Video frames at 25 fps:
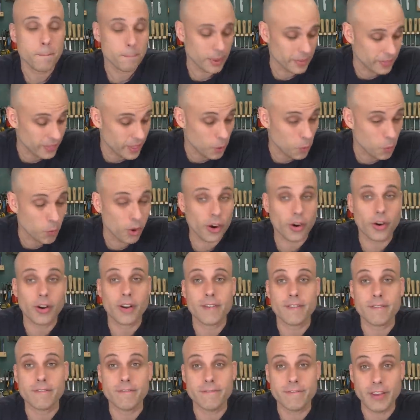but they
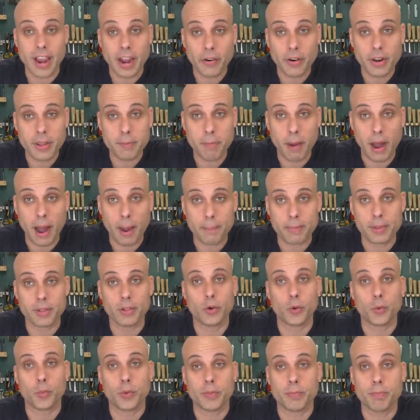were very
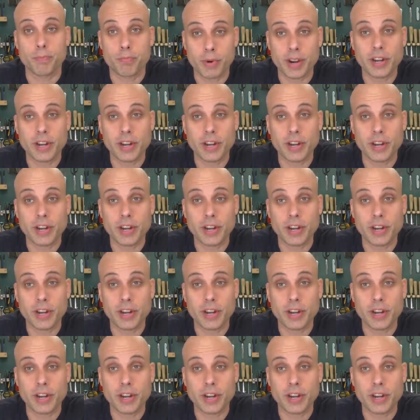popular with